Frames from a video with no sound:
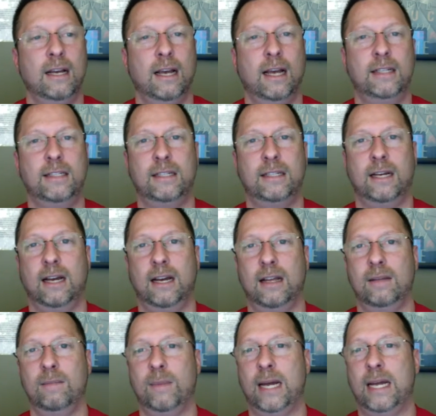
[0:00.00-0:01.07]
it's
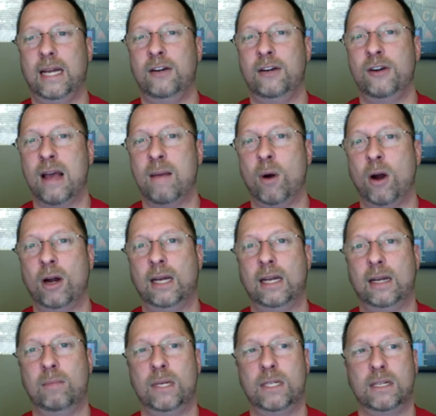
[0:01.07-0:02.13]
my internet
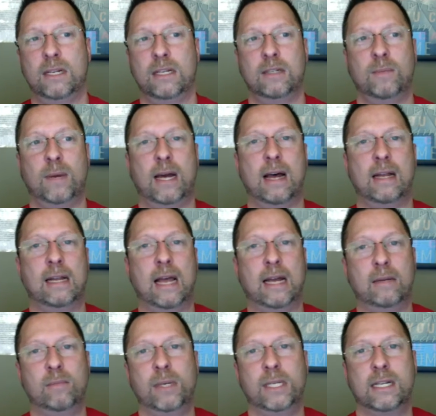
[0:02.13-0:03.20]
marketing business, my
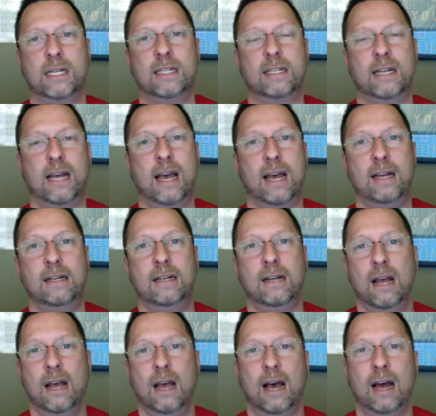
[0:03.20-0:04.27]
online business, and
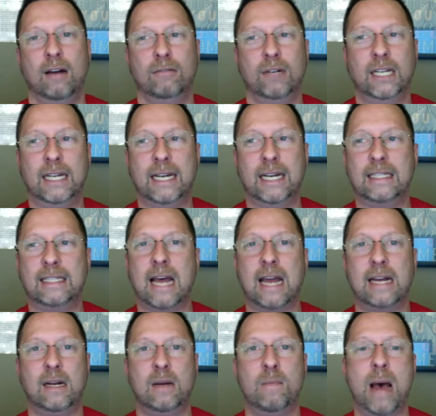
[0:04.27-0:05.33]
really
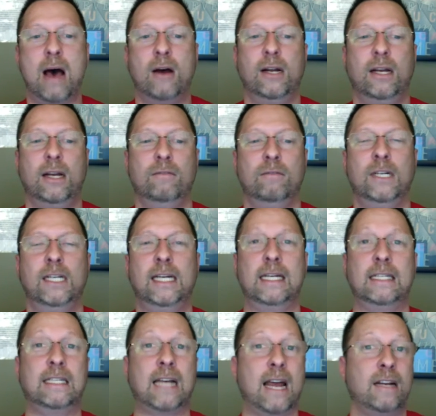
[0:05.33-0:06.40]
excited about it, really
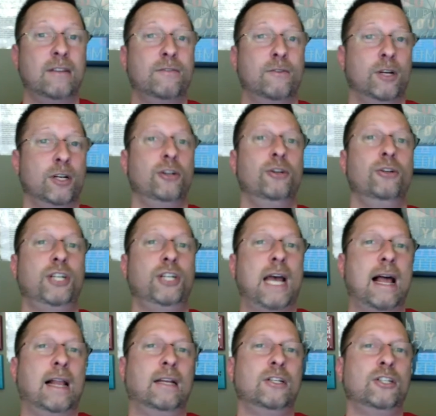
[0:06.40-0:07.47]
excited for a new
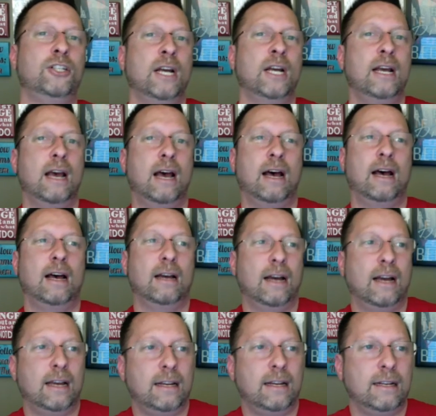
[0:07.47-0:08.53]
challenge.
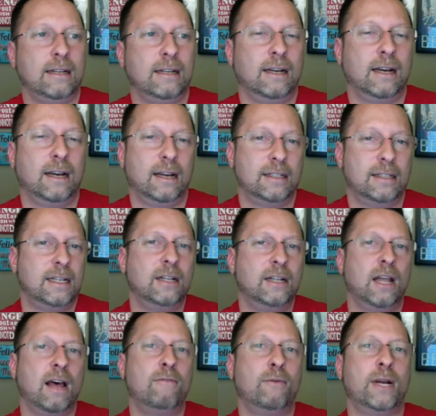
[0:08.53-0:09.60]
I still
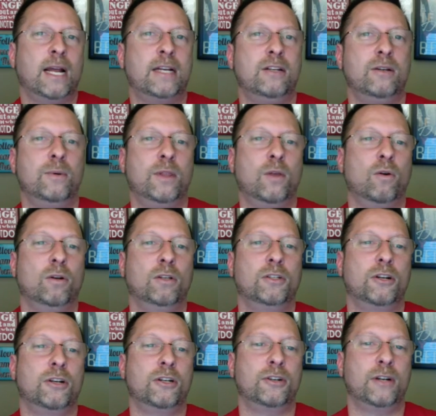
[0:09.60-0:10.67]
love what I do with oral
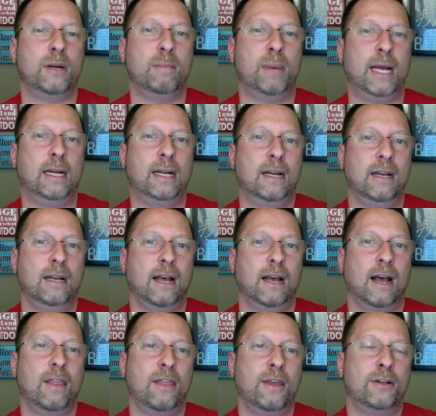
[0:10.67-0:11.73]
surgery, but
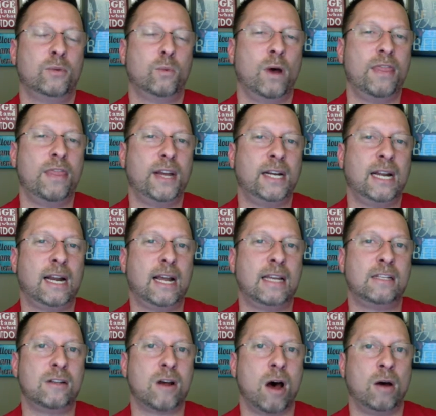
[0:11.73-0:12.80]
there's one thing that I
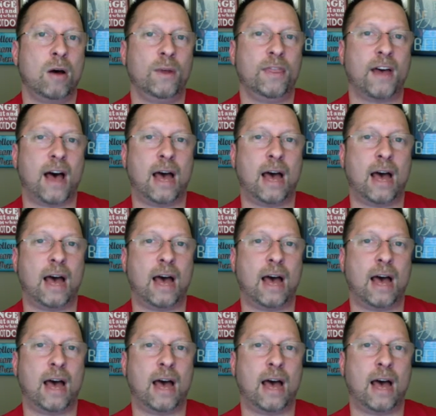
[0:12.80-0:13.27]
saw with